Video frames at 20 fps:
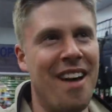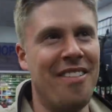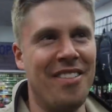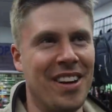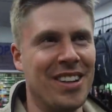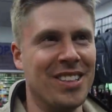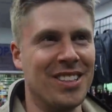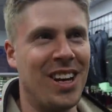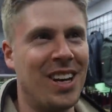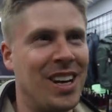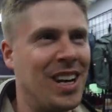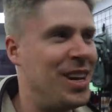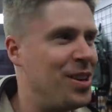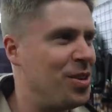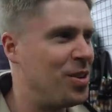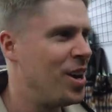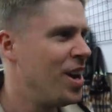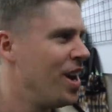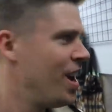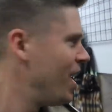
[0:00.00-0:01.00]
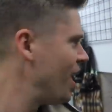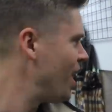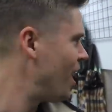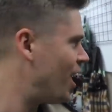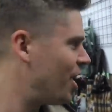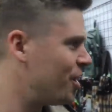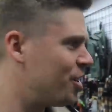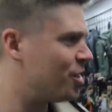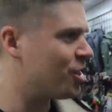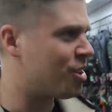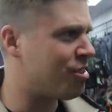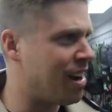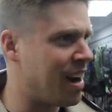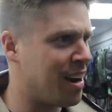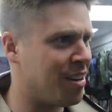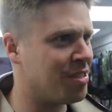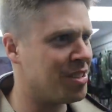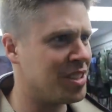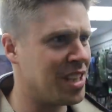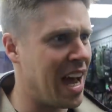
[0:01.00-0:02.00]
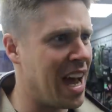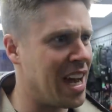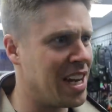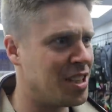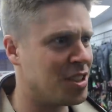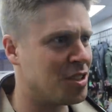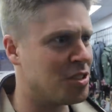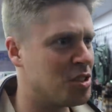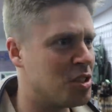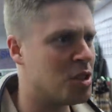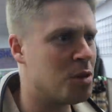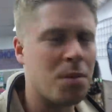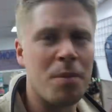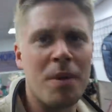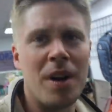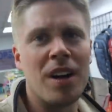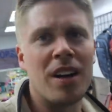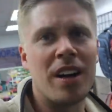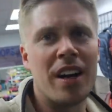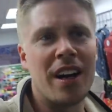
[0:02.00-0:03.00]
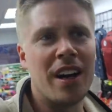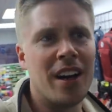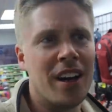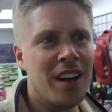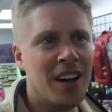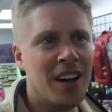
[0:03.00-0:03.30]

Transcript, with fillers: ever. It's like a little underground Asian supermarket.